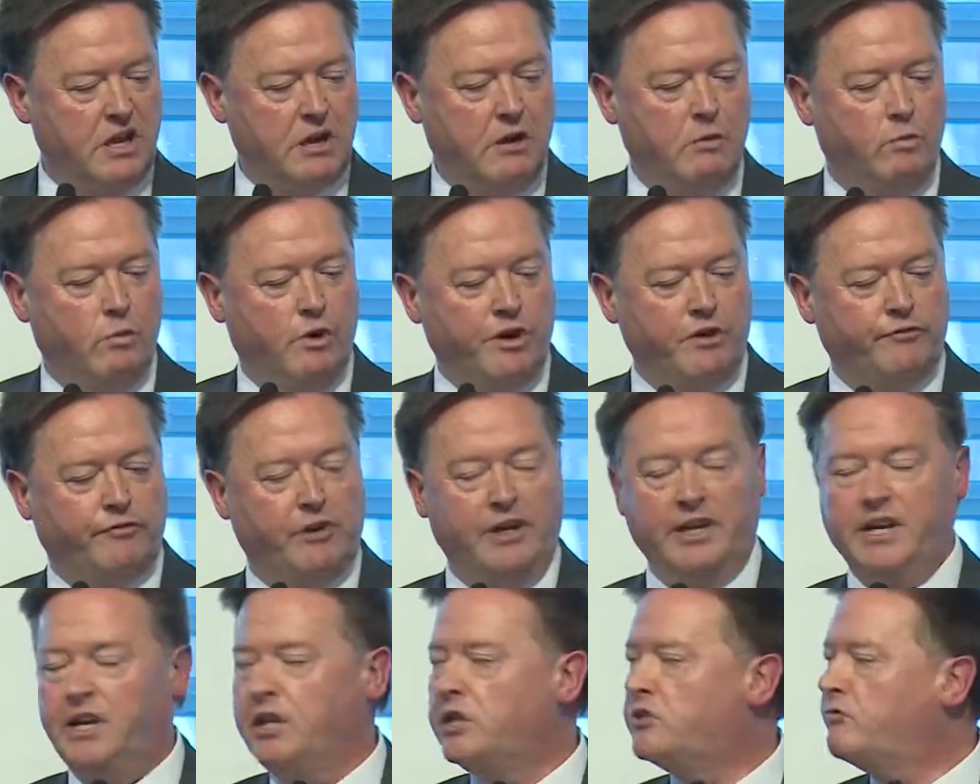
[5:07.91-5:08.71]
wonderful
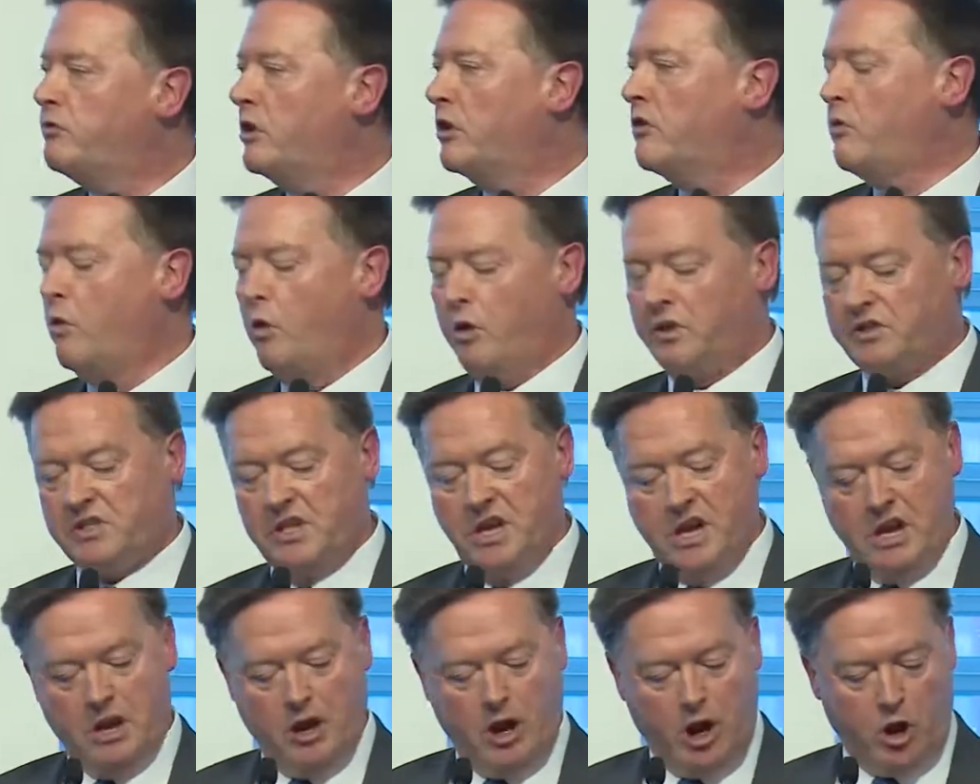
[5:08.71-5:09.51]
industry across
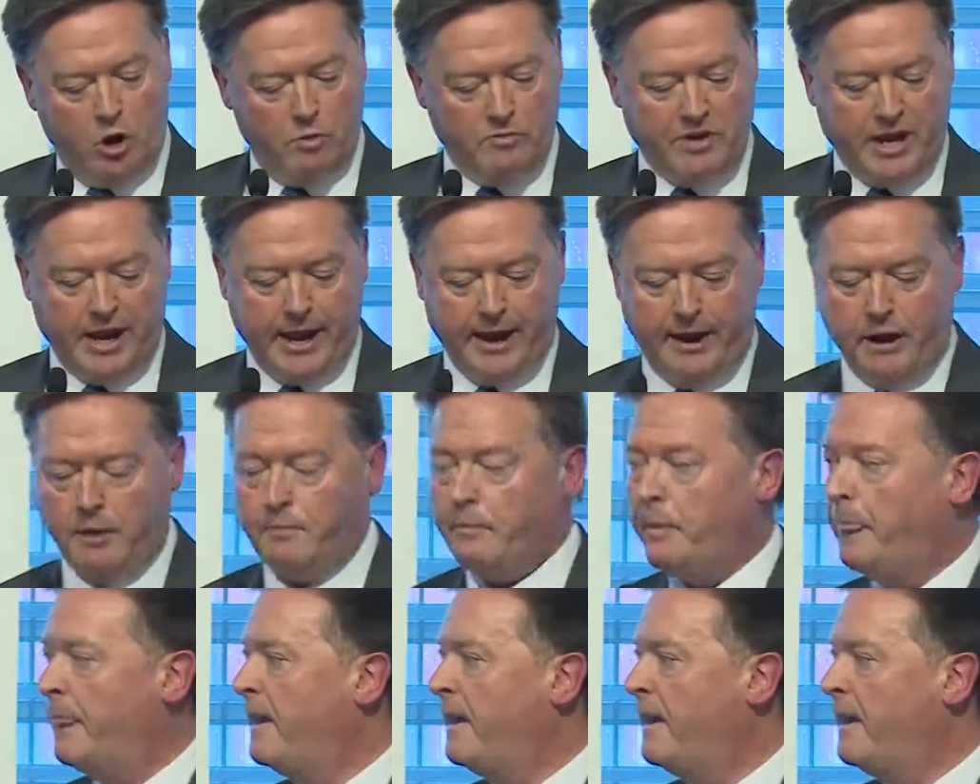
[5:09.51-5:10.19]
home care,